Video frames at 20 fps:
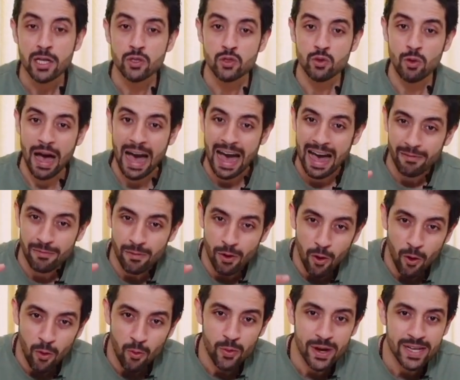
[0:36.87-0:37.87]
to have
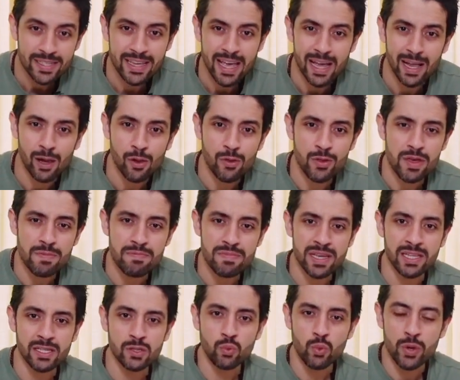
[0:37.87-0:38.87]
always healthy
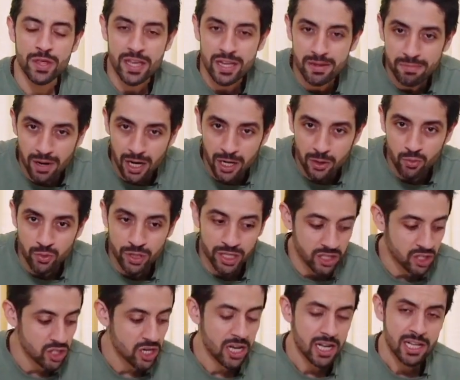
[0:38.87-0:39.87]
meals within my
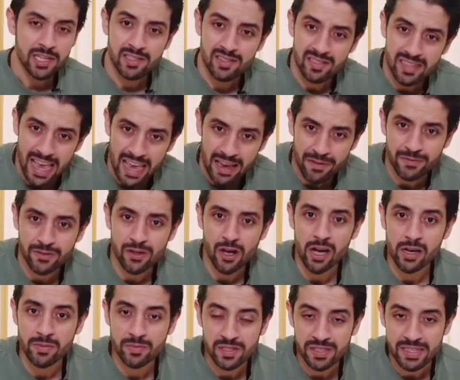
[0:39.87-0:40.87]
reach, save
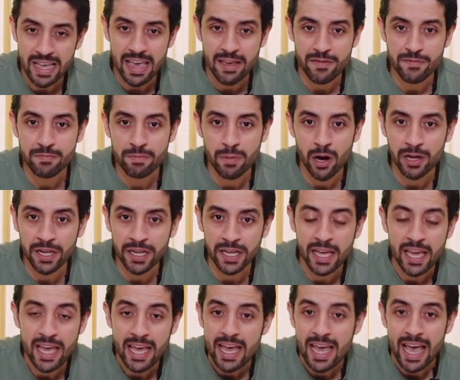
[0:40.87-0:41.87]
time, save money.